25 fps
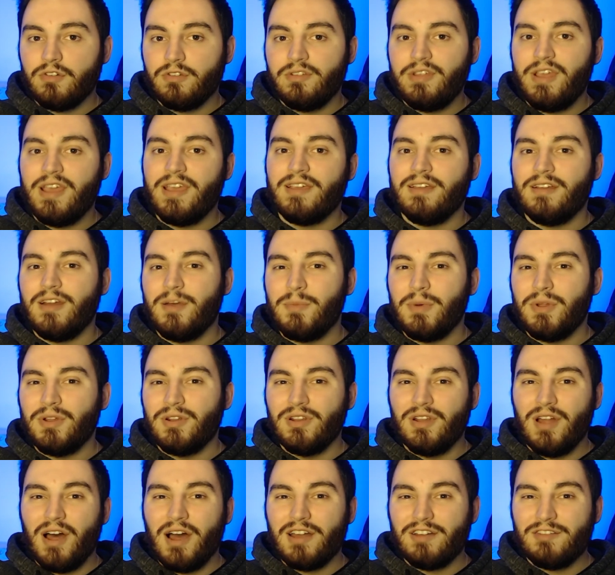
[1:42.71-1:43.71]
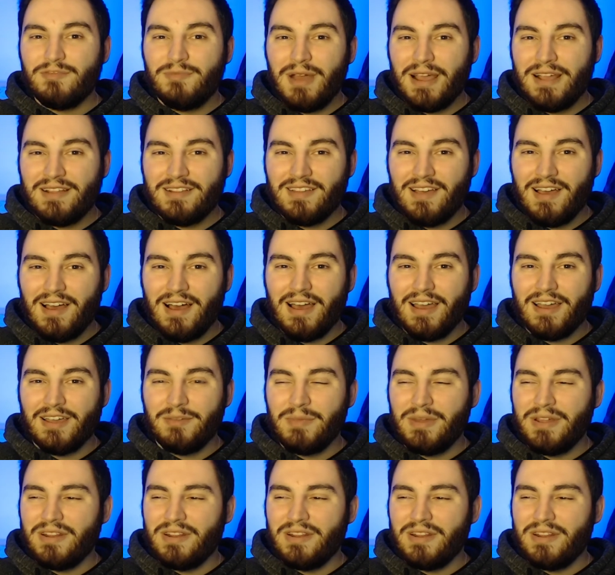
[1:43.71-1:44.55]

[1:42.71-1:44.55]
taken up a lot of my time,